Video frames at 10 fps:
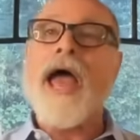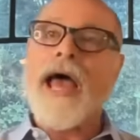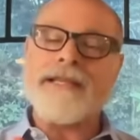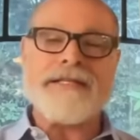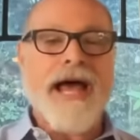
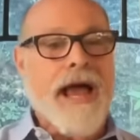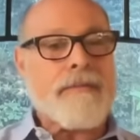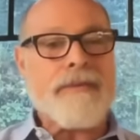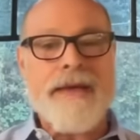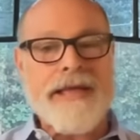At the
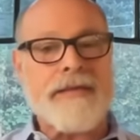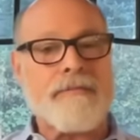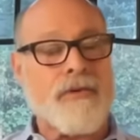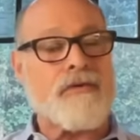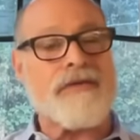time we made the
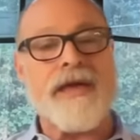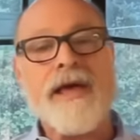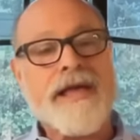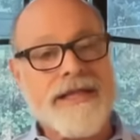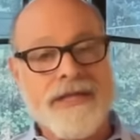
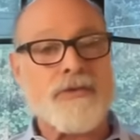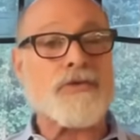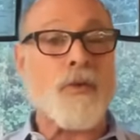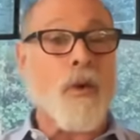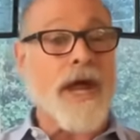movie, this
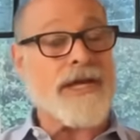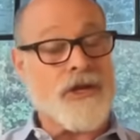was quite